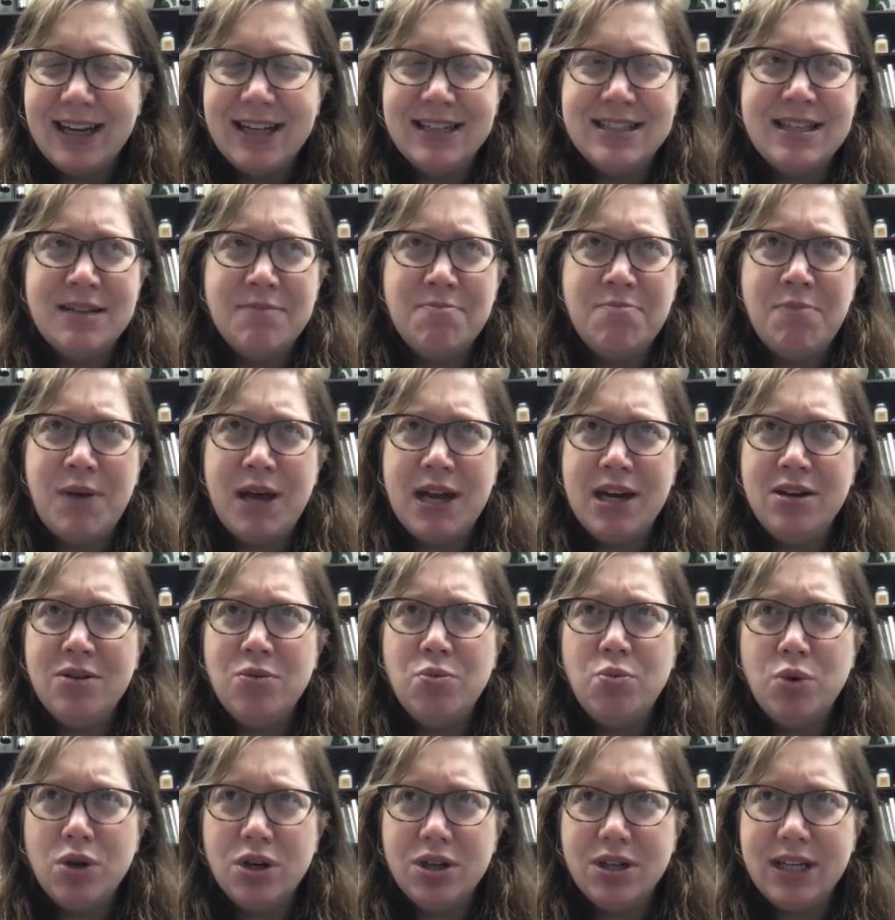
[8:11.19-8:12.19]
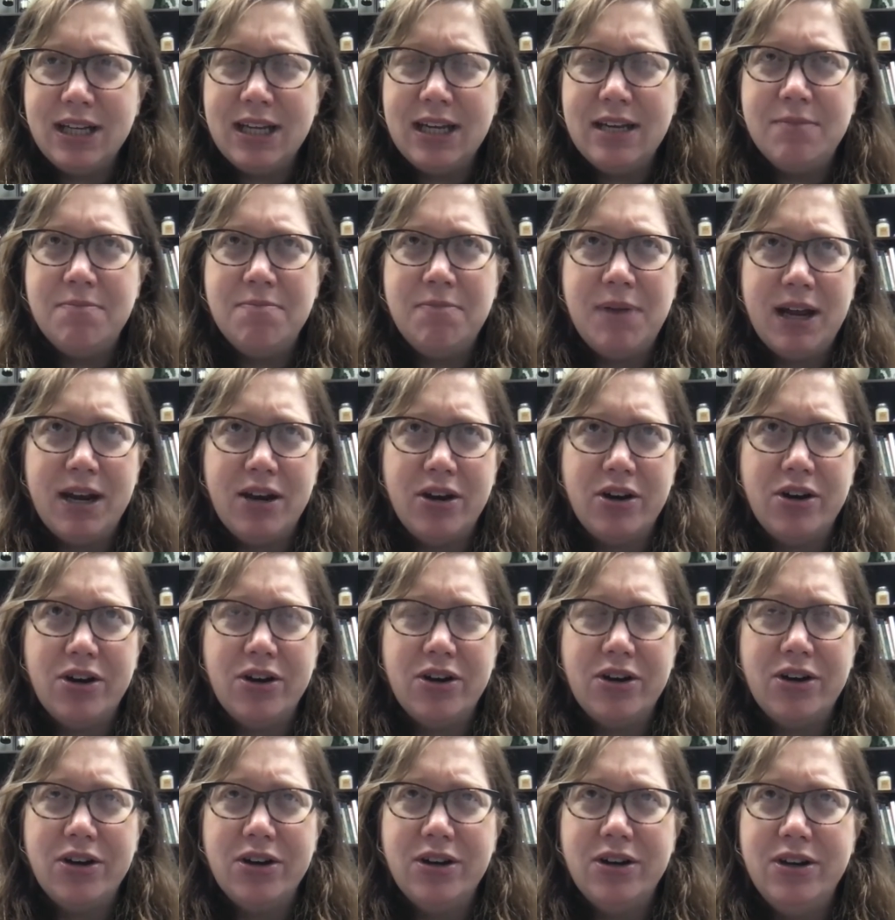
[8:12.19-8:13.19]
It's a better worded,
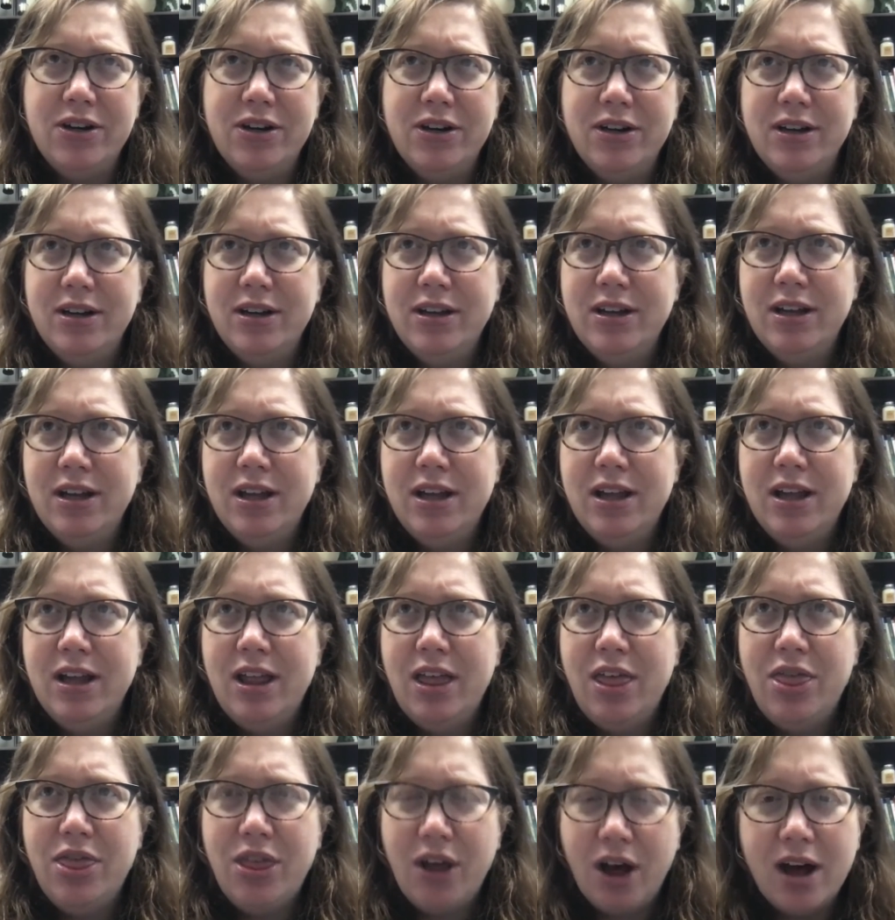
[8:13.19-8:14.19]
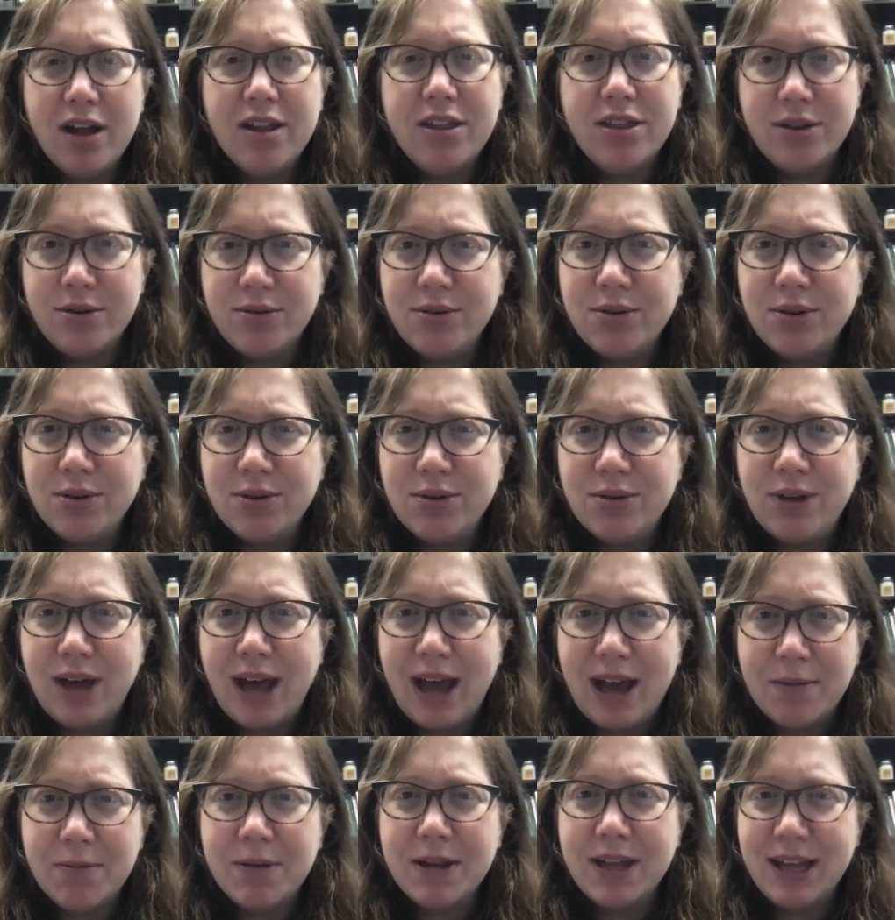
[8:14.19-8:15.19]
better thought through
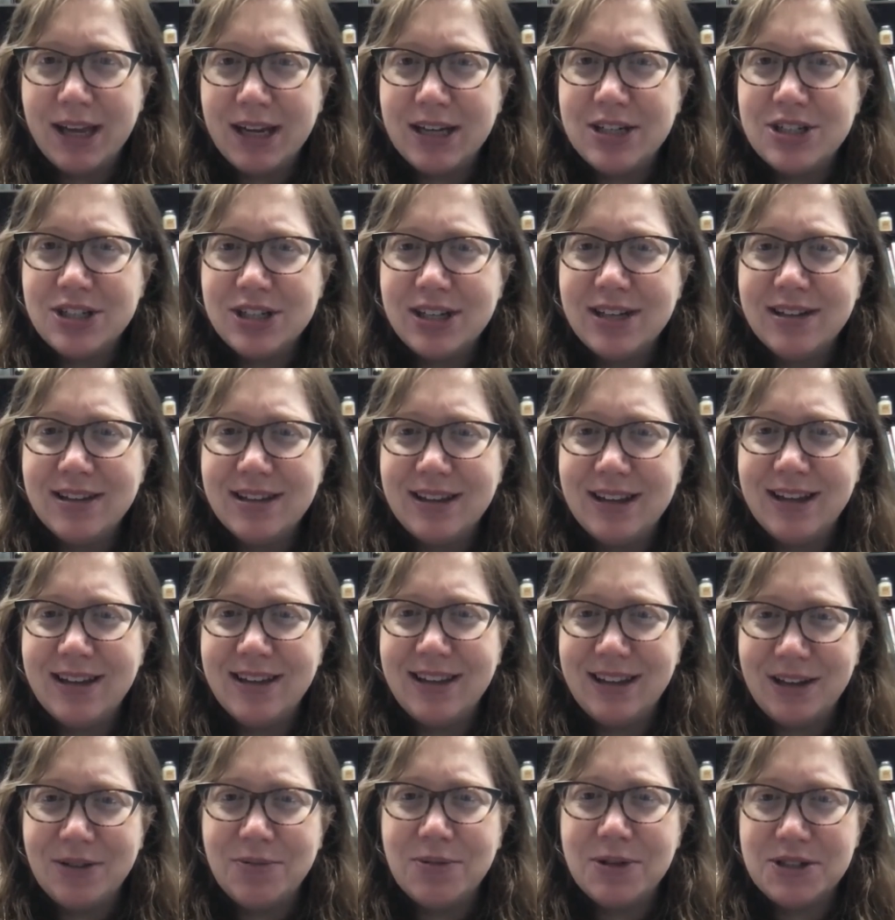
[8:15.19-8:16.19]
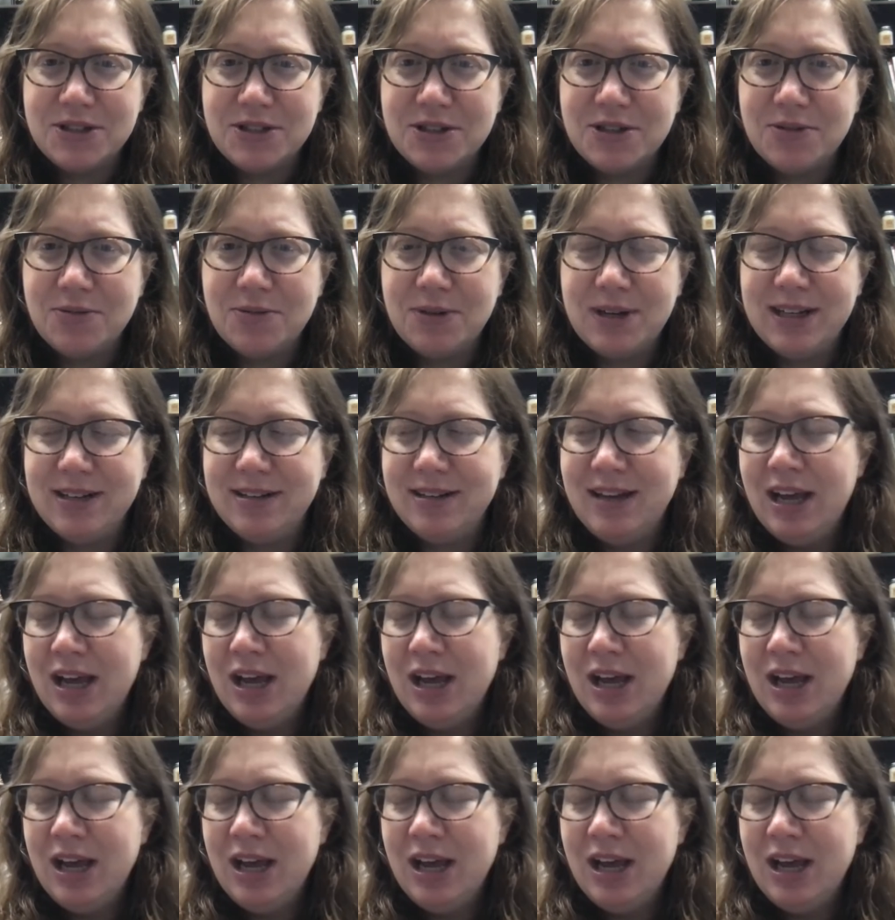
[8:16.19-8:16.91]
application than the original one,